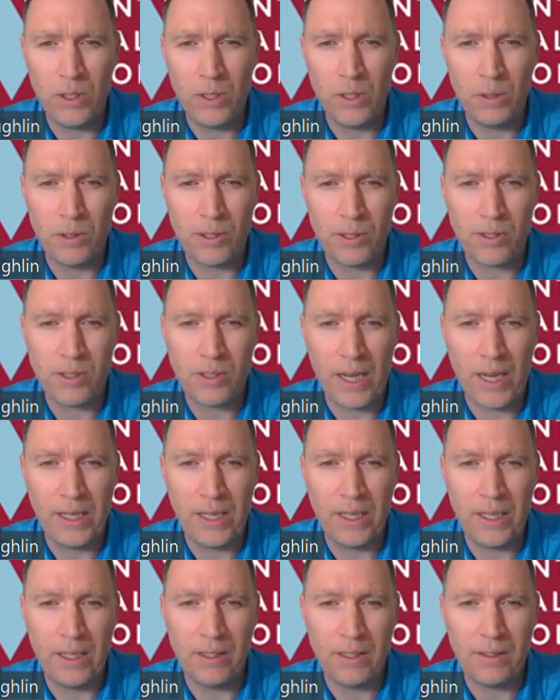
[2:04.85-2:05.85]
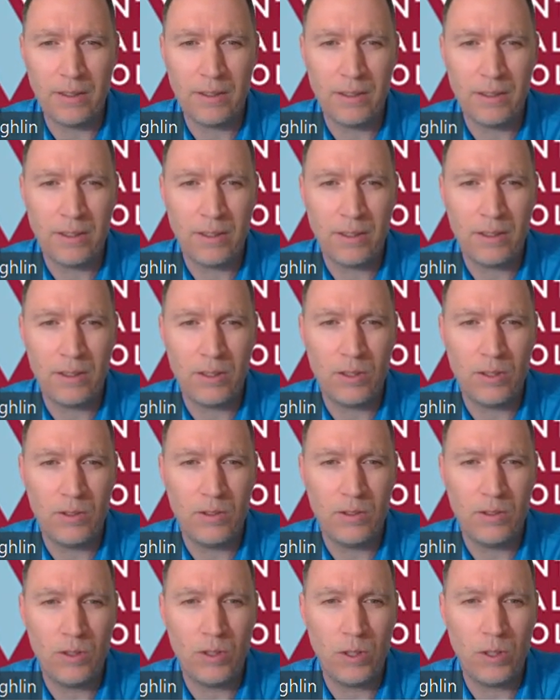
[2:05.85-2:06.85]
you'll sign in
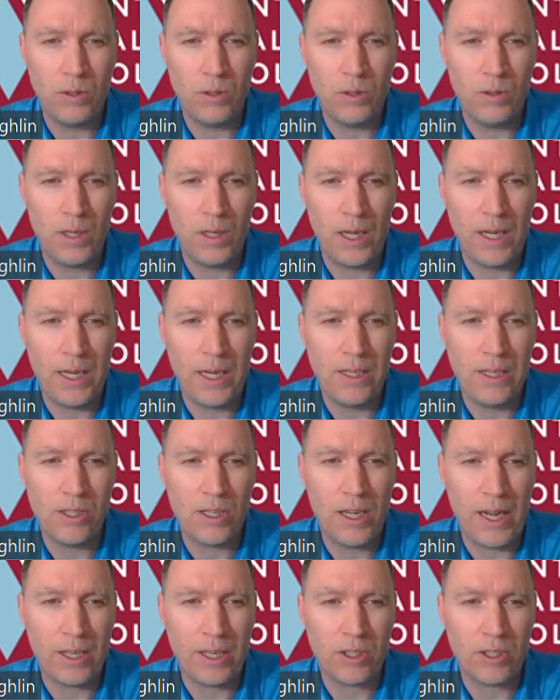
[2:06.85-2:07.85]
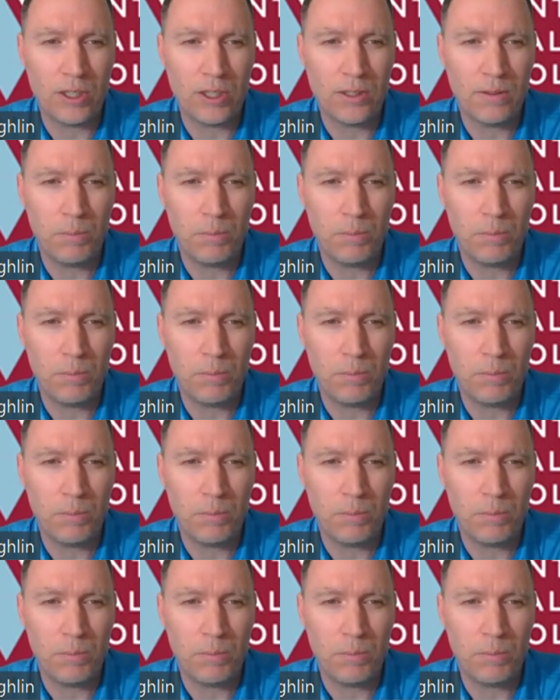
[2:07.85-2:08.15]
to each lecture.